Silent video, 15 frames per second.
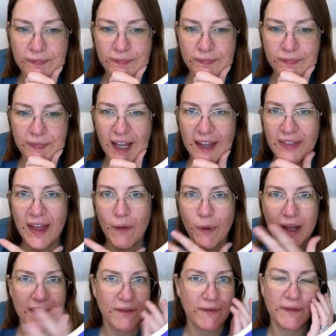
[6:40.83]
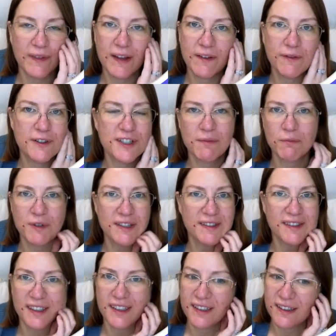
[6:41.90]
And that way, if for some
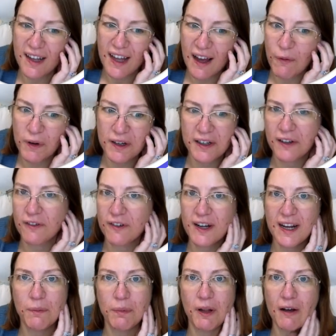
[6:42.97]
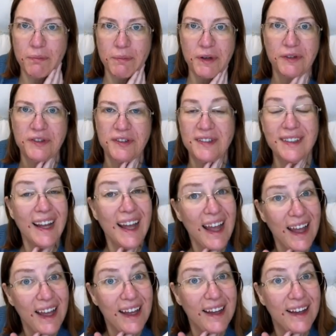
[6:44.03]
reason I wanted to create a blog post
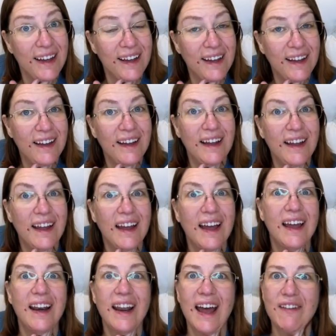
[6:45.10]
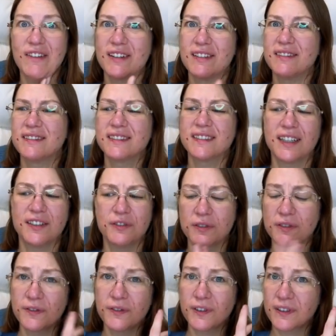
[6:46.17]
today and have it scheduled
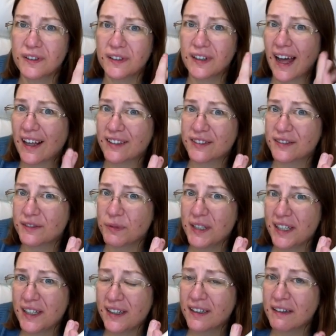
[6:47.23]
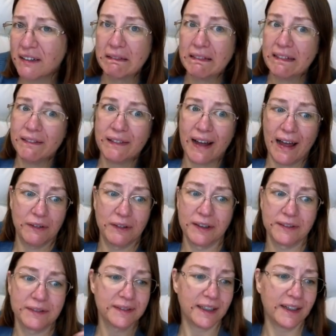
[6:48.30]
for last week, I don't know.
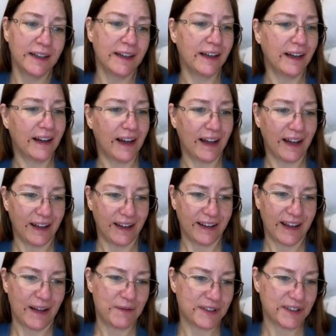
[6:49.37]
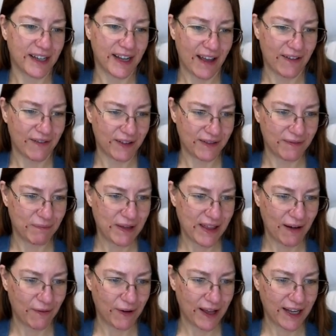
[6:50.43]
I'm just going to have it be that
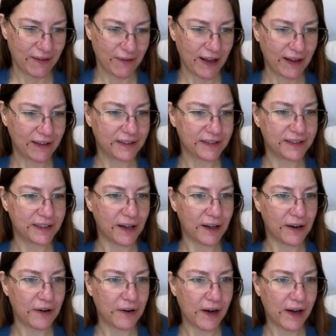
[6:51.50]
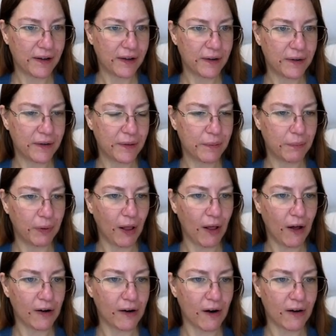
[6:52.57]
way anyway. So,
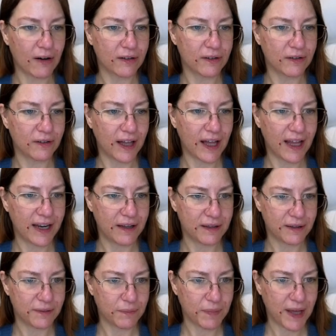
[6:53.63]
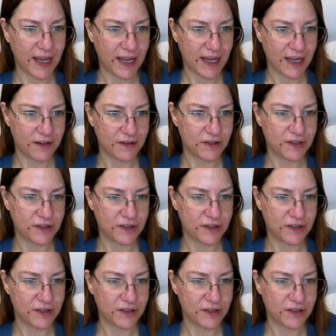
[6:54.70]
blog article edit page.